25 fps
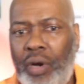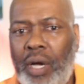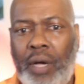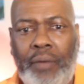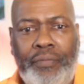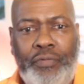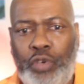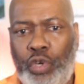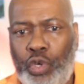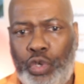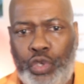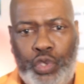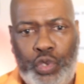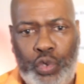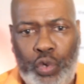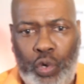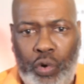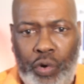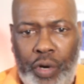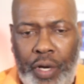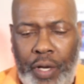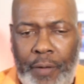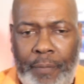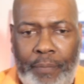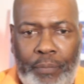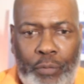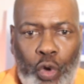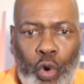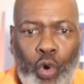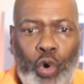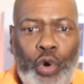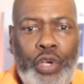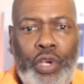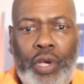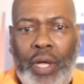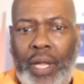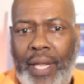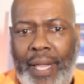of your story or
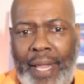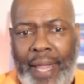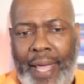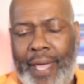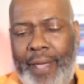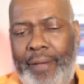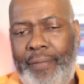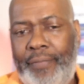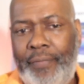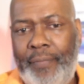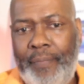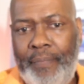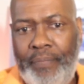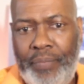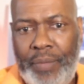your life,